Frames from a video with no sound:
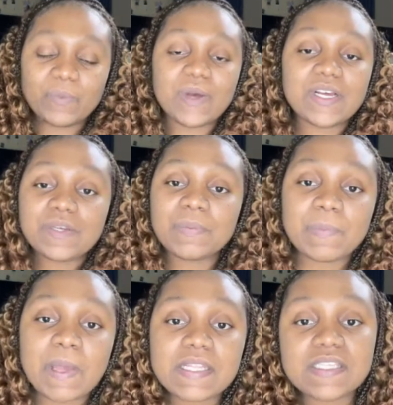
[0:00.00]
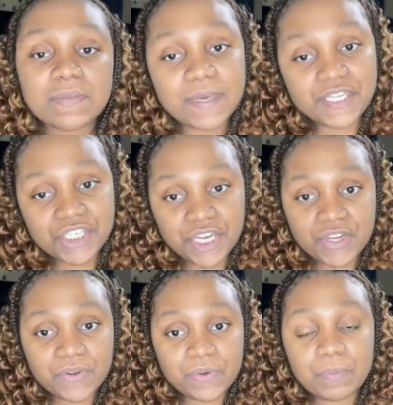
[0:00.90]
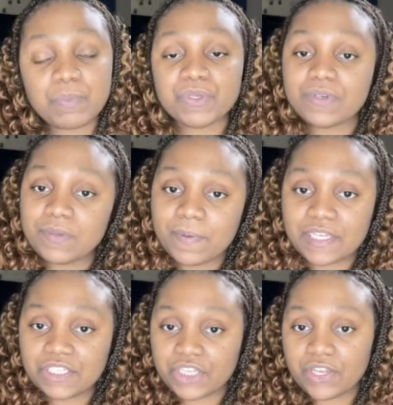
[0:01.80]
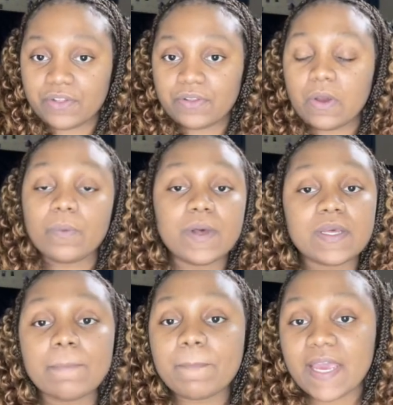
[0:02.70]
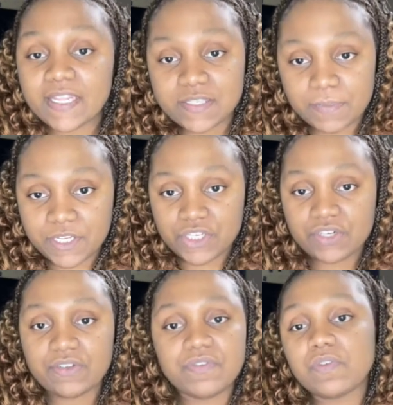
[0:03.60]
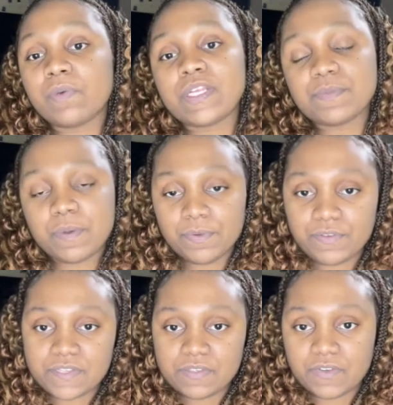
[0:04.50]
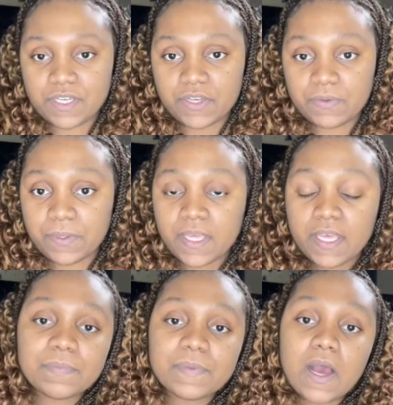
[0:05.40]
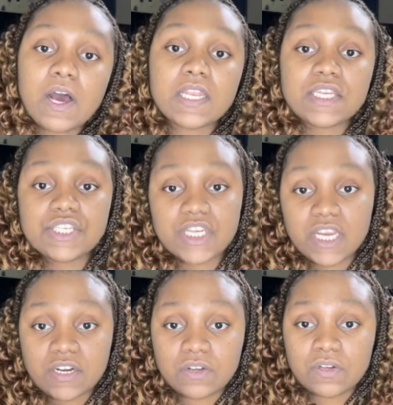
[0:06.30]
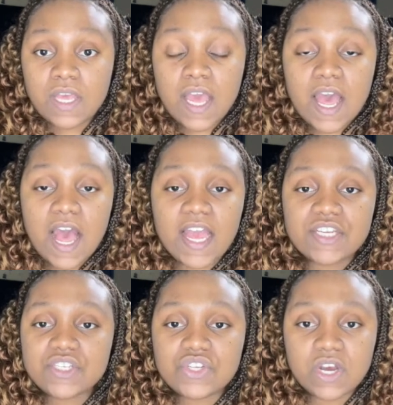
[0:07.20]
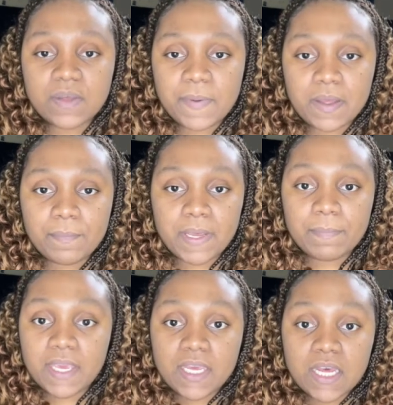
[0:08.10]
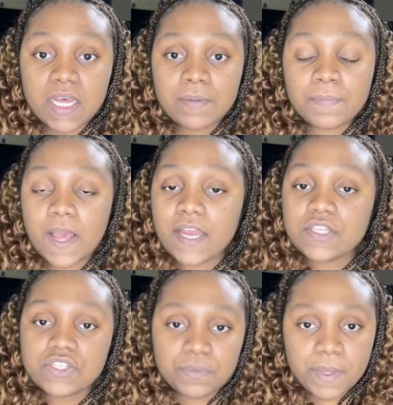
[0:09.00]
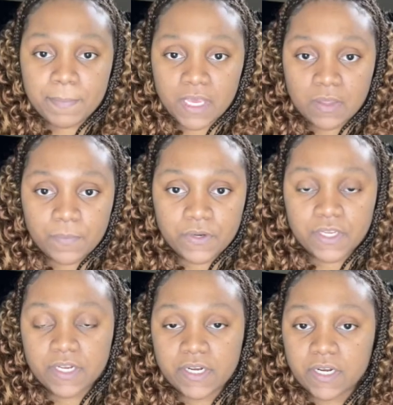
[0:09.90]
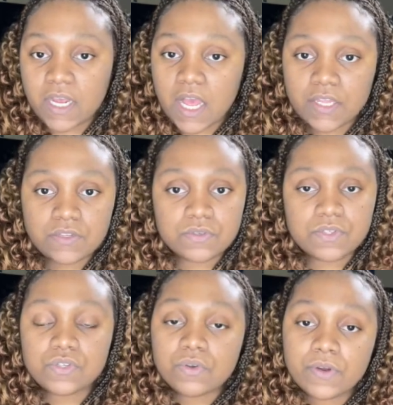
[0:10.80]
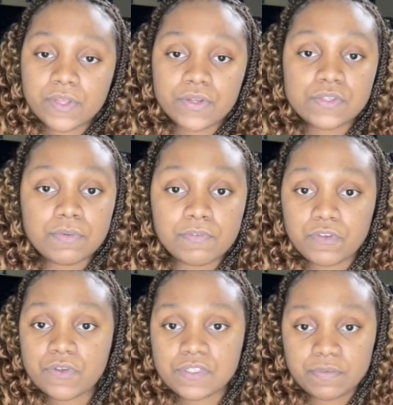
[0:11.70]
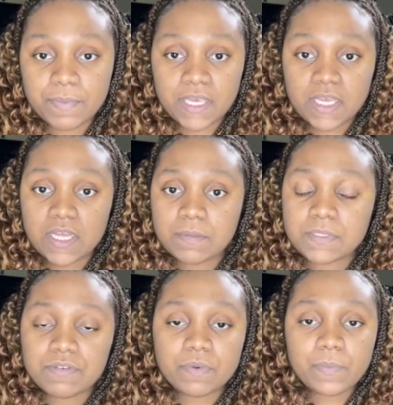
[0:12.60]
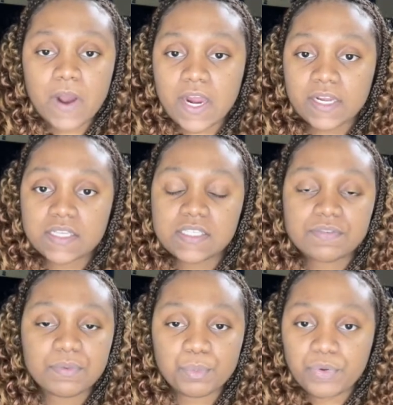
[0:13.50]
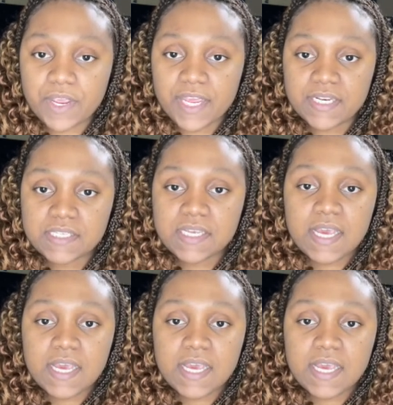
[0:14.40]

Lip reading: welcome to my channel Beauty by Shell, or welcome back to my channel if you've watched my previous video. On this channel I just talk about my makeup. I do my makeup on here. I do tutorials, reviews of makeup, different products, different brands.